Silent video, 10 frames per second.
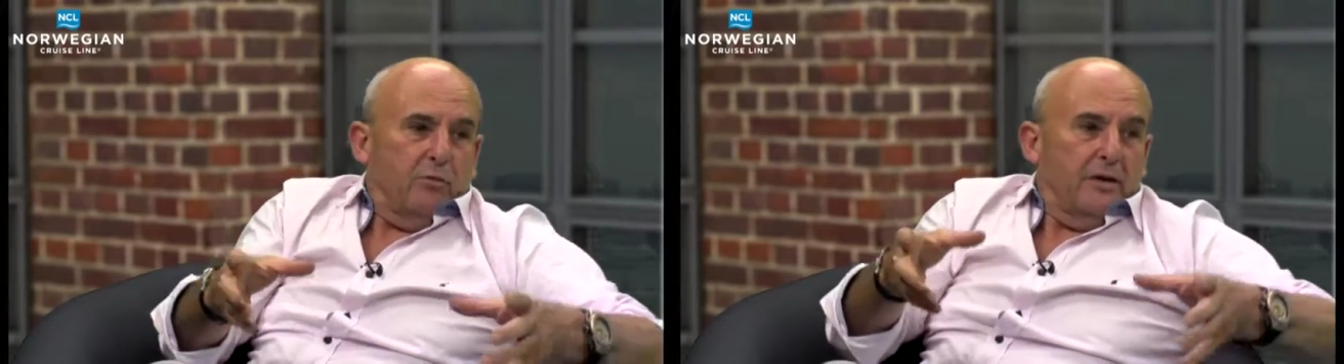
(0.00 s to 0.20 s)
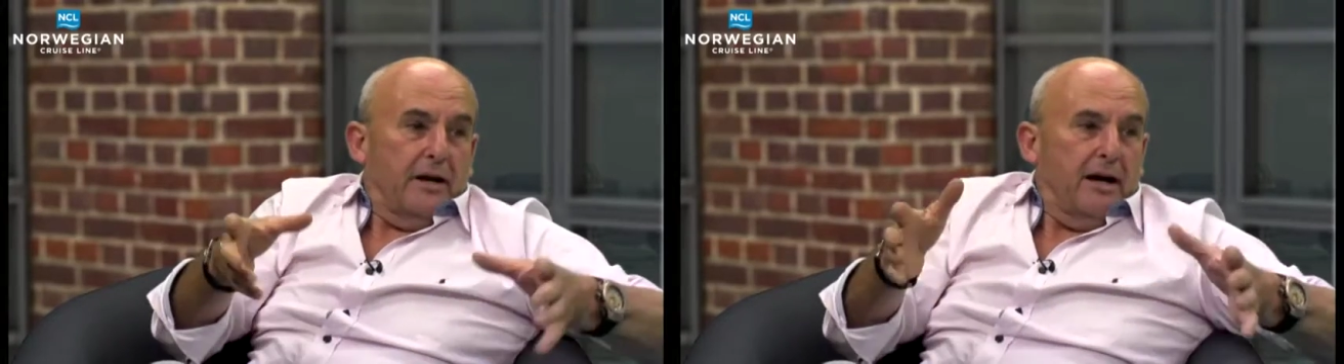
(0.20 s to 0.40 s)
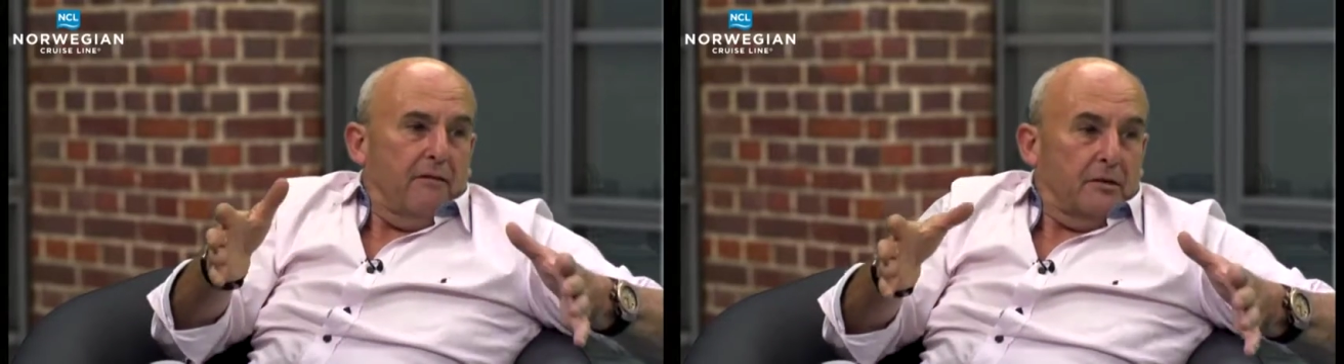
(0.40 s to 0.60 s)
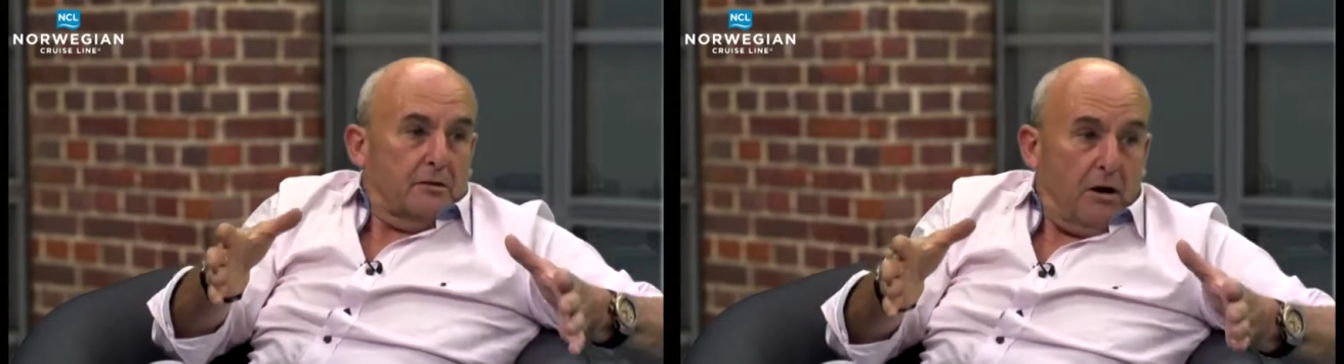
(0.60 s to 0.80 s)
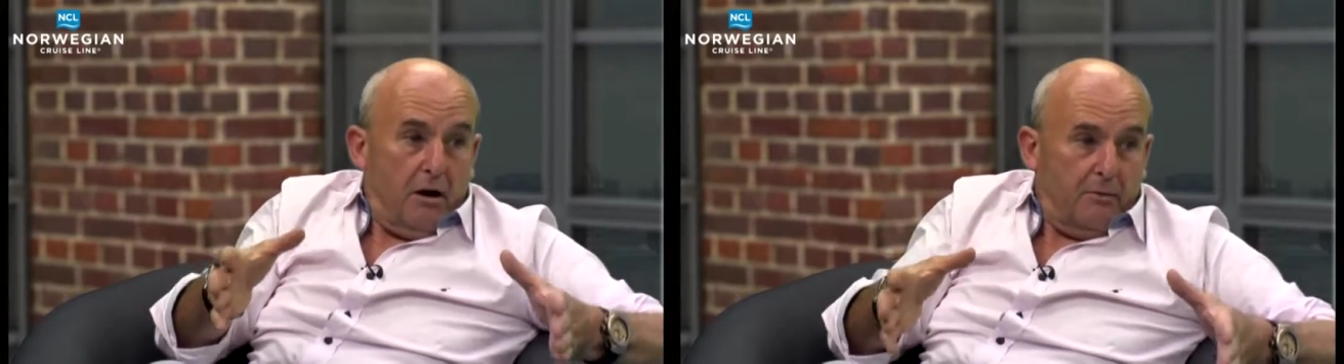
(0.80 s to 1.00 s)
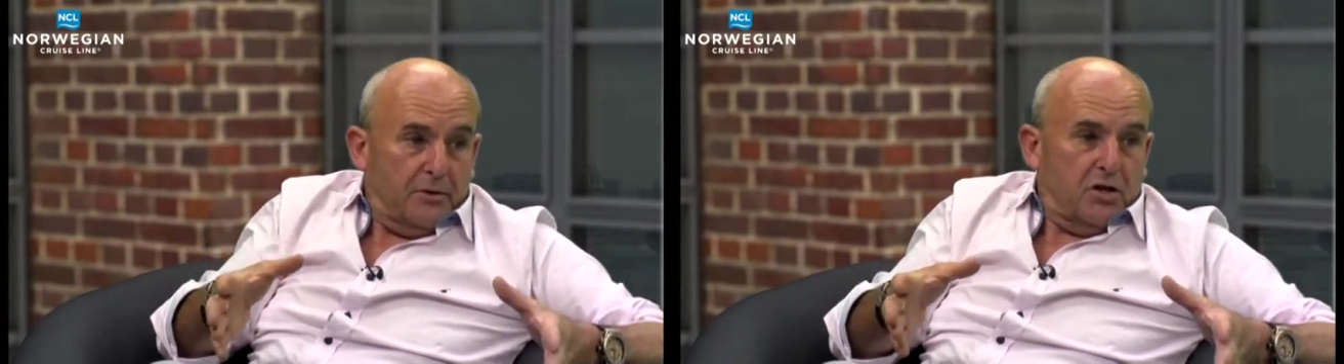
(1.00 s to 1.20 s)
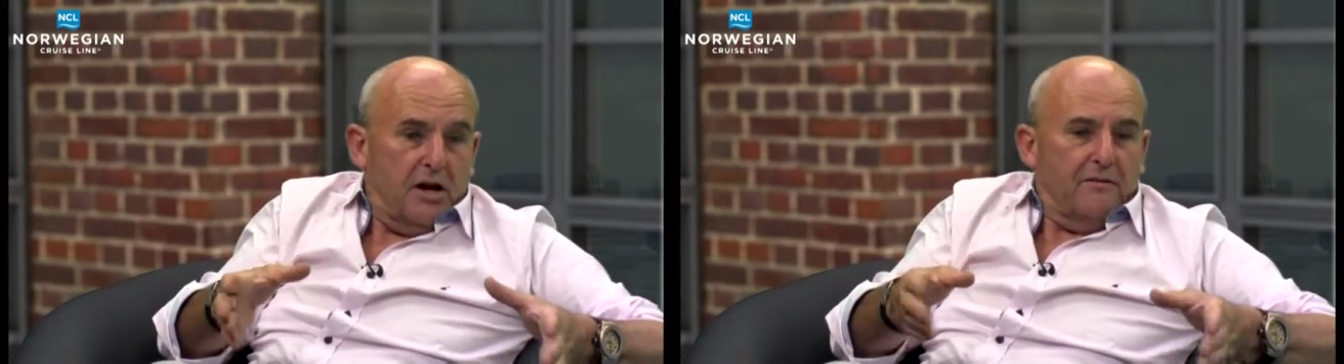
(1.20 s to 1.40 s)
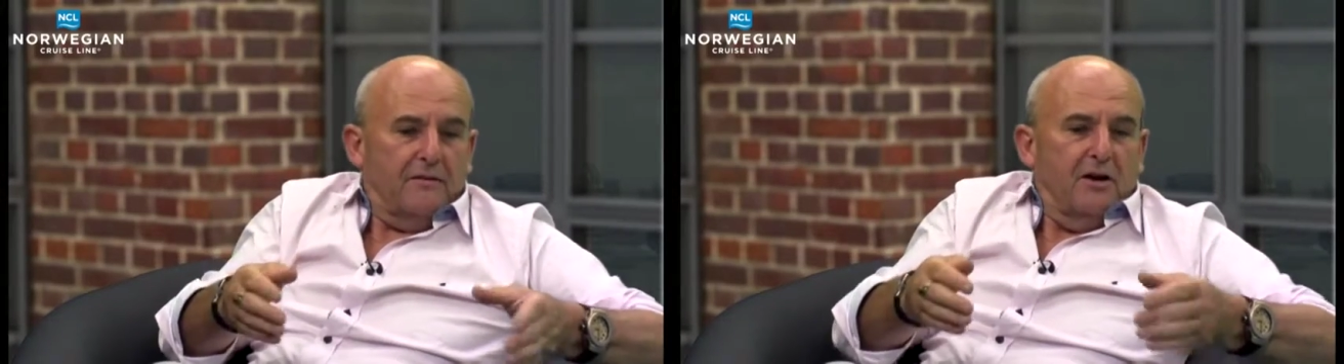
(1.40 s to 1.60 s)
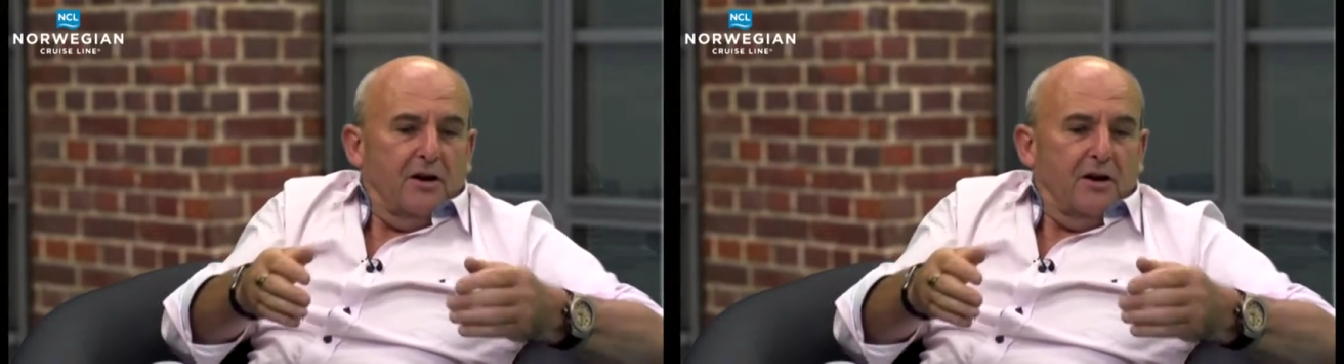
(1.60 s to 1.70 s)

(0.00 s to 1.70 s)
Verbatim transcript: where they have a top chef